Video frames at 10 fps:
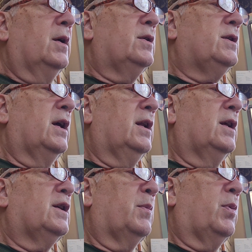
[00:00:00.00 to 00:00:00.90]
Sin
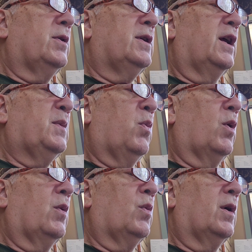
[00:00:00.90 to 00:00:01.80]
is the precise
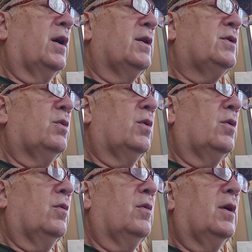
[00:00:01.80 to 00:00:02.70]
point where
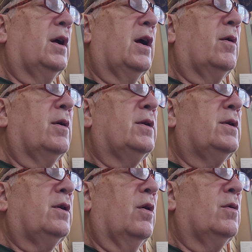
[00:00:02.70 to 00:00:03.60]
historical
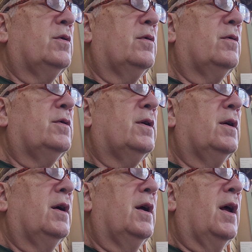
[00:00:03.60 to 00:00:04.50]
eras, cultures,
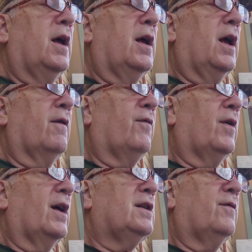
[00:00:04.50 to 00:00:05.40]
and
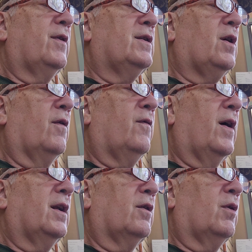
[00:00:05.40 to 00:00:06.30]
philosophies all
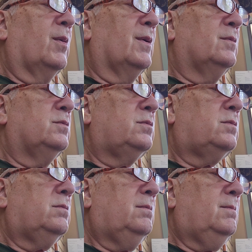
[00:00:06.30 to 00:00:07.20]
find agreement.
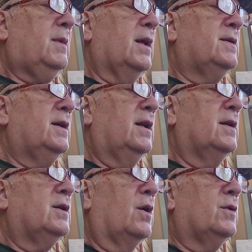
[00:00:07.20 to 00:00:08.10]
Sin
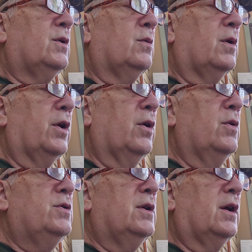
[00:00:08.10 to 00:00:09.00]
is also
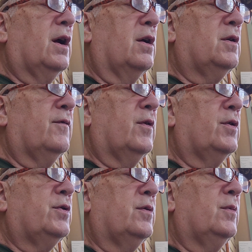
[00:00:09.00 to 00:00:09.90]
hugely
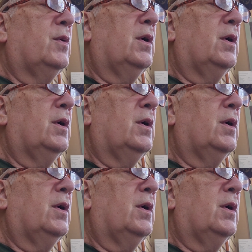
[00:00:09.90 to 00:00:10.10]
controversial.